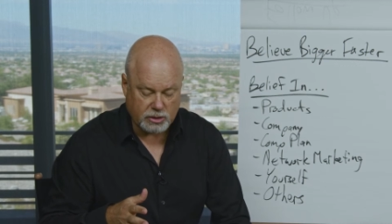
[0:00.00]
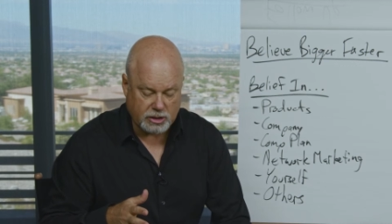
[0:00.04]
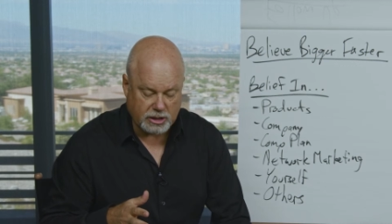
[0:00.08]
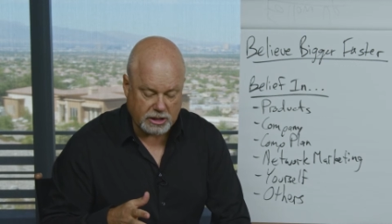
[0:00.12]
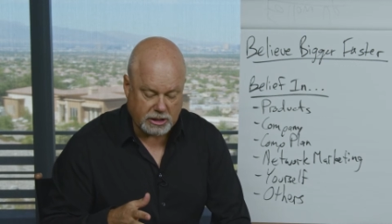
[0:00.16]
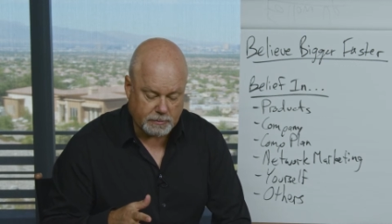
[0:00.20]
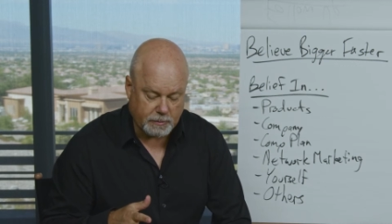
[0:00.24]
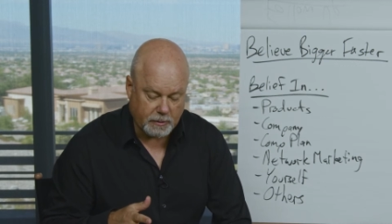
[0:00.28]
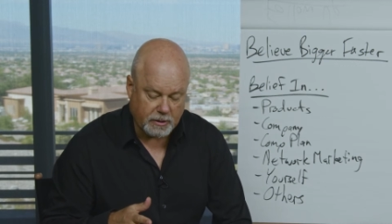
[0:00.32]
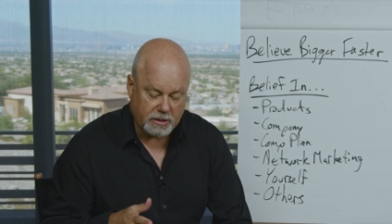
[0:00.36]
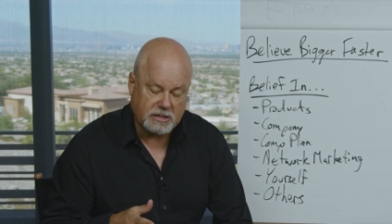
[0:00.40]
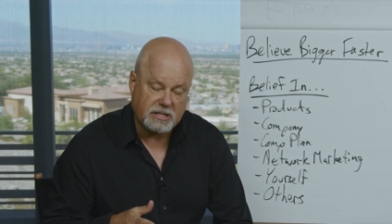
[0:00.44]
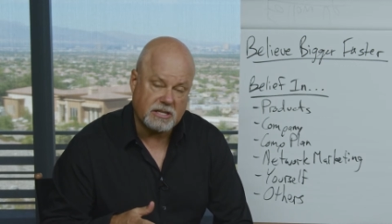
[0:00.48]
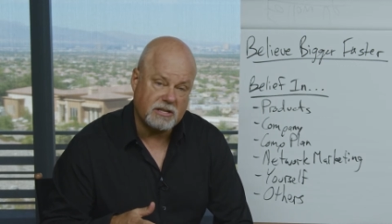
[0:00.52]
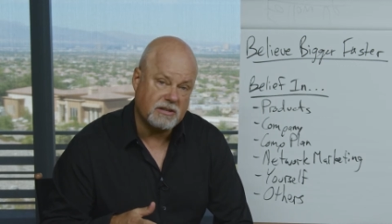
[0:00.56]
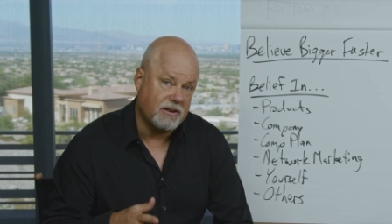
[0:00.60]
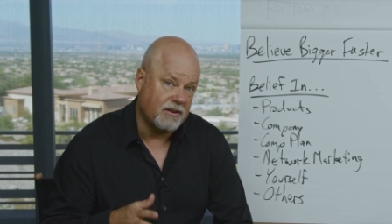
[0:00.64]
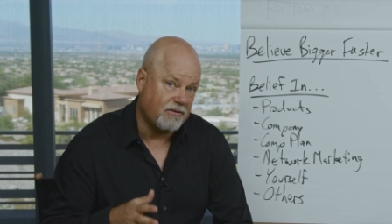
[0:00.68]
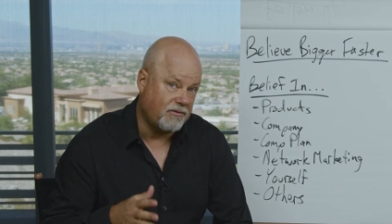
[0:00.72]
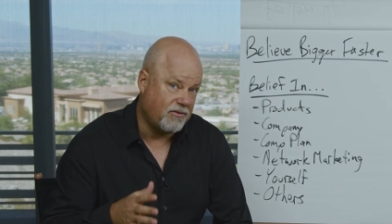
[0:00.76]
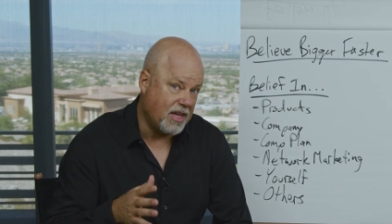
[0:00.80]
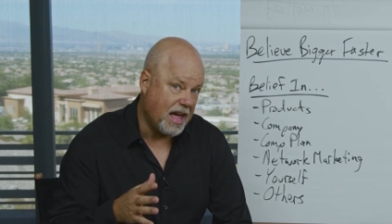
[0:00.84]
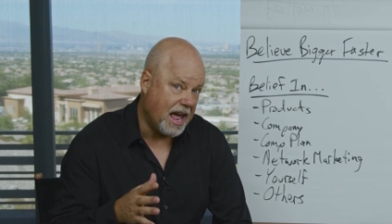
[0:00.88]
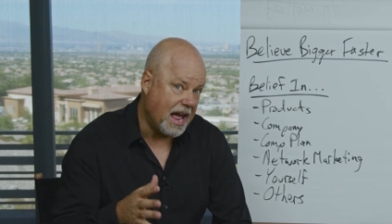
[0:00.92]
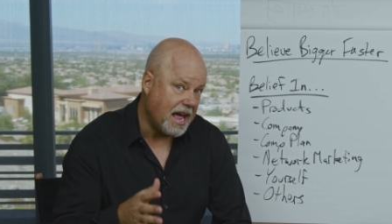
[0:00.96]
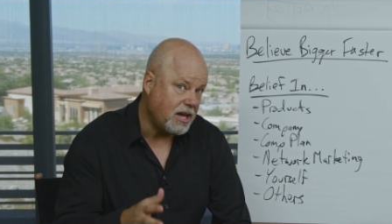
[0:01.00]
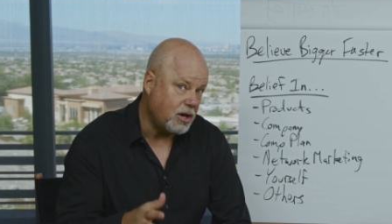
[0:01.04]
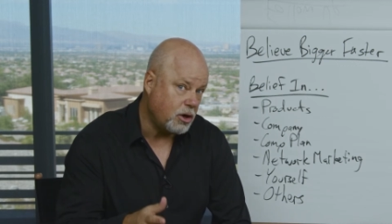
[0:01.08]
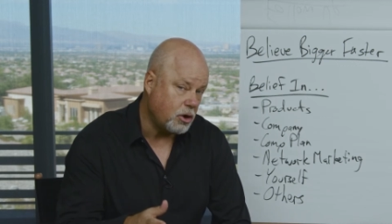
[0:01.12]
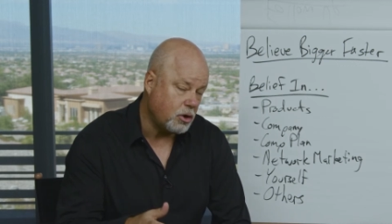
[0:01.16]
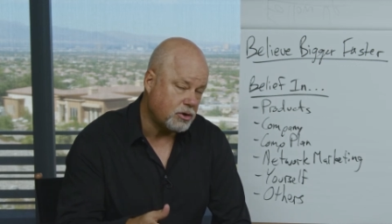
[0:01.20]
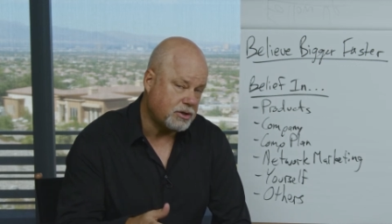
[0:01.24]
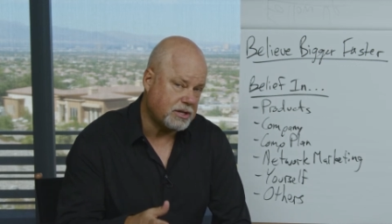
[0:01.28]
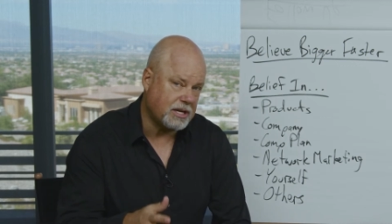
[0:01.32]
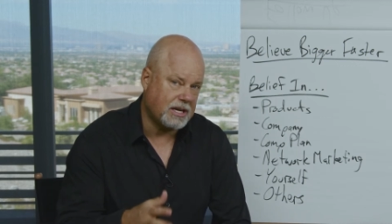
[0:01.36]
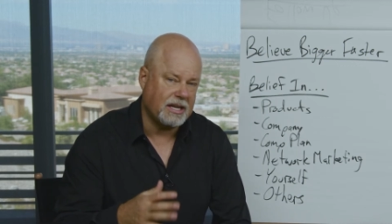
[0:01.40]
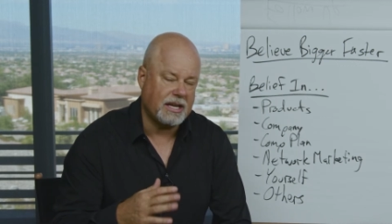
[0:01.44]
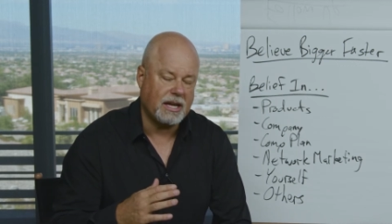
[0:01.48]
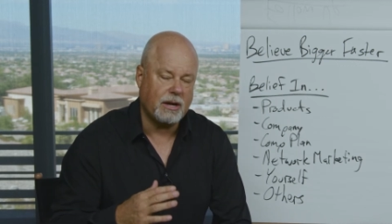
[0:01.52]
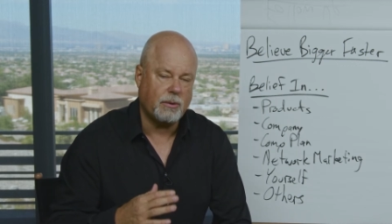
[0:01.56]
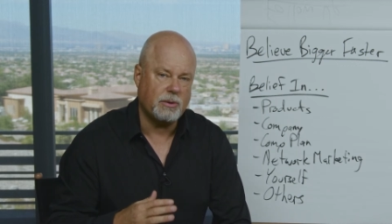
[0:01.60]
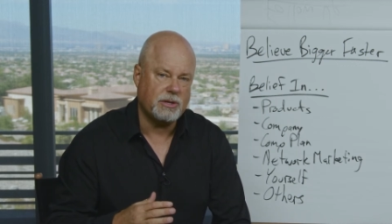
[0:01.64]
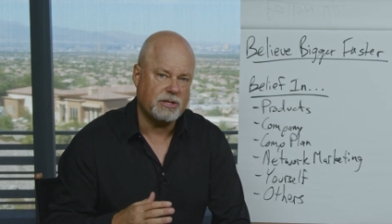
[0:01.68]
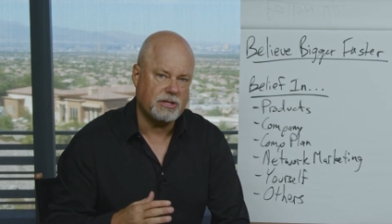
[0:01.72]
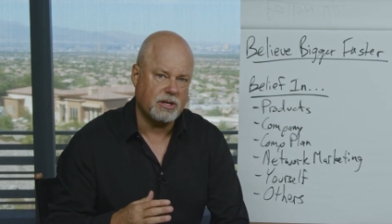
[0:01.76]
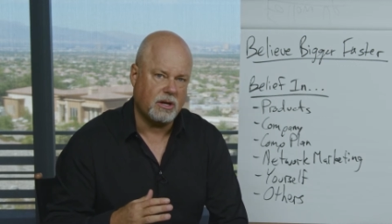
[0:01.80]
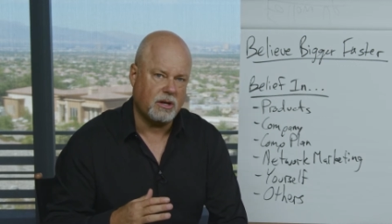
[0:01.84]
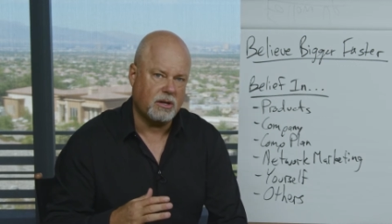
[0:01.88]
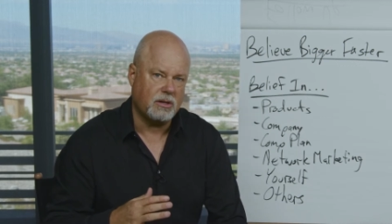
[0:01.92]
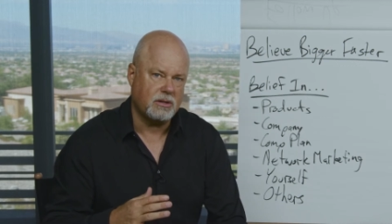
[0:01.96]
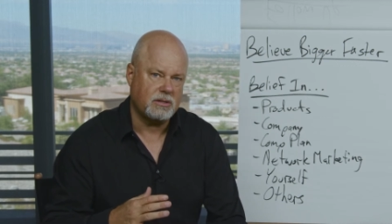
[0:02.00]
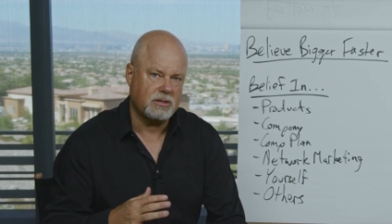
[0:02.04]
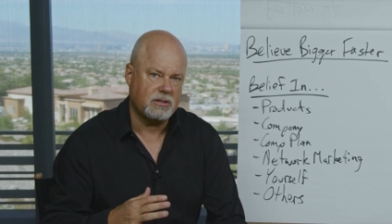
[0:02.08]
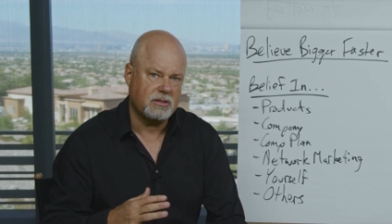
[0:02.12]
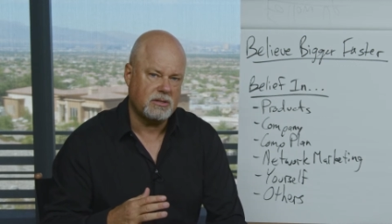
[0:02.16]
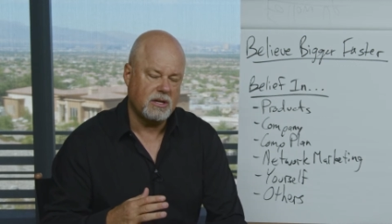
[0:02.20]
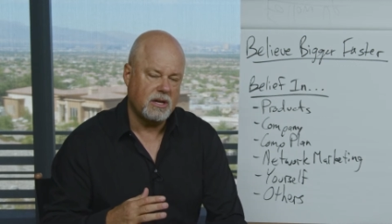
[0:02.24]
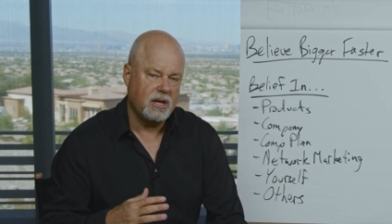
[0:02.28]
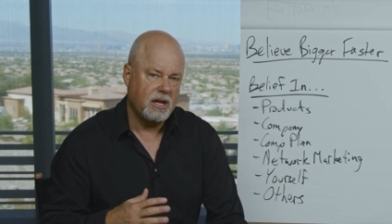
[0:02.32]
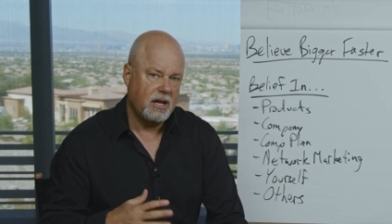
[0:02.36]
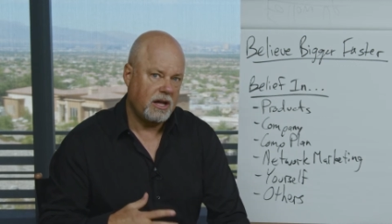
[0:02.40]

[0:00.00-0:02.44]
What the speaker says: experiences, if they use it and get results,